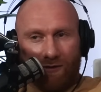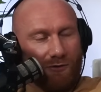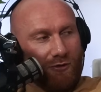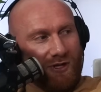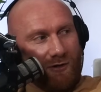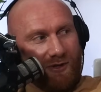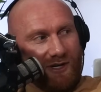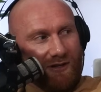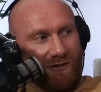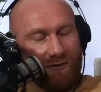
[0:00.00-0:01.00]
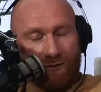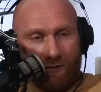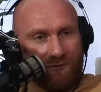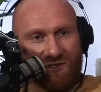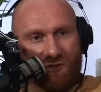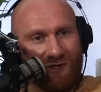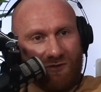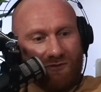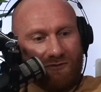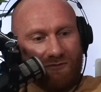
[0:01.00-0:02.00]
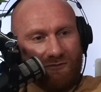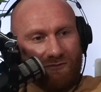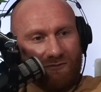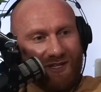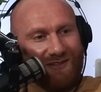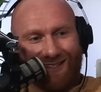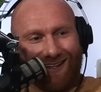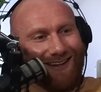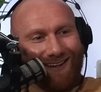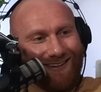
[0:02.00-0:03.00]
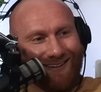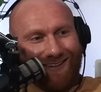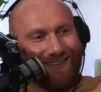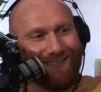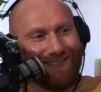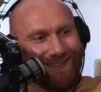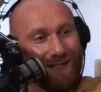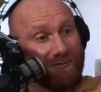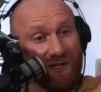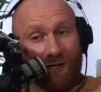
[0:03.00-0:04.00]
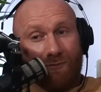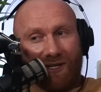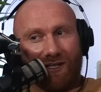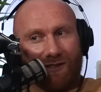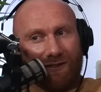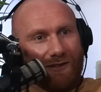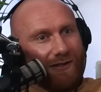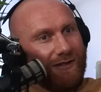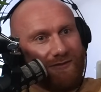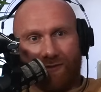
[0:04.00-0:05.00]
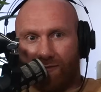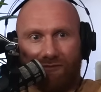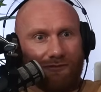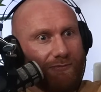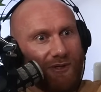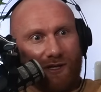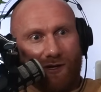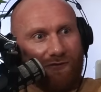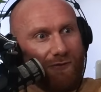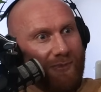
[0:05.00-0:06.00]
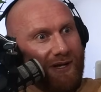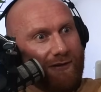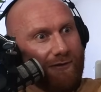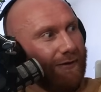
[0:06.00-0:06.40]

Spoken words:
who you here with? I'm just on my own. He's, no. I went, oh my. He's like, be careful, man.